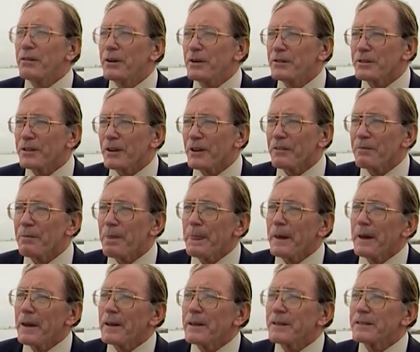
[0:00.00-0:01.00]
future,
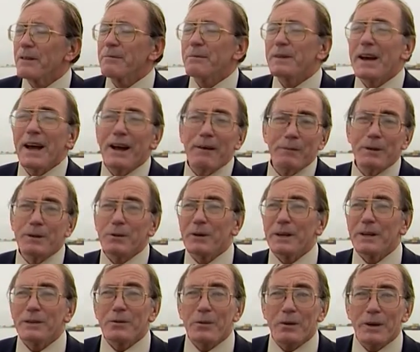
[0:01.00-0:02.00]
sometime
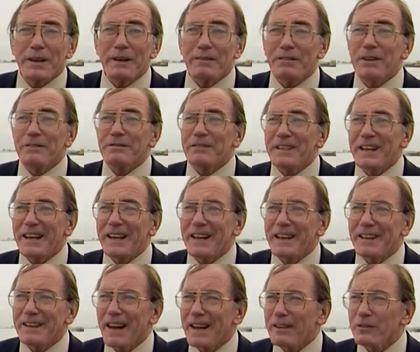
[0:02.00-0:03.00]
between
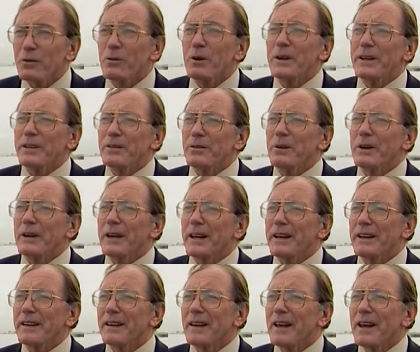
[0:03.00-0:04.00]
2015 and 2020,
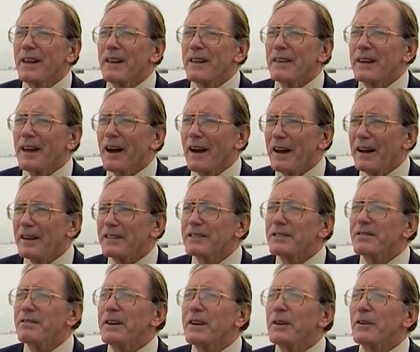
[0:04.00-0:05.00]
the
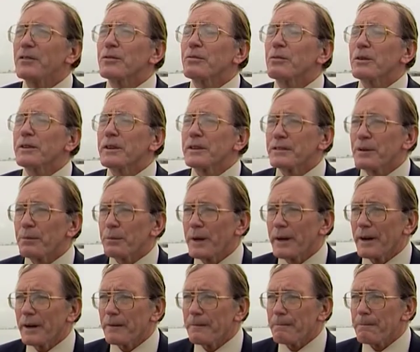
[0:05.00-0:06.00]
ice fields will
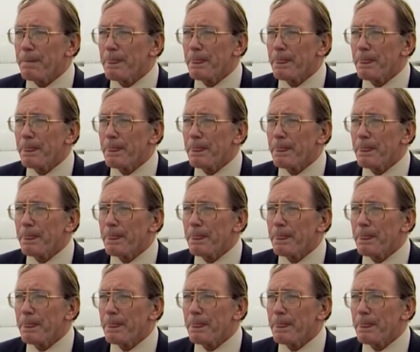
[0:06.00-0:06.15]
disappear.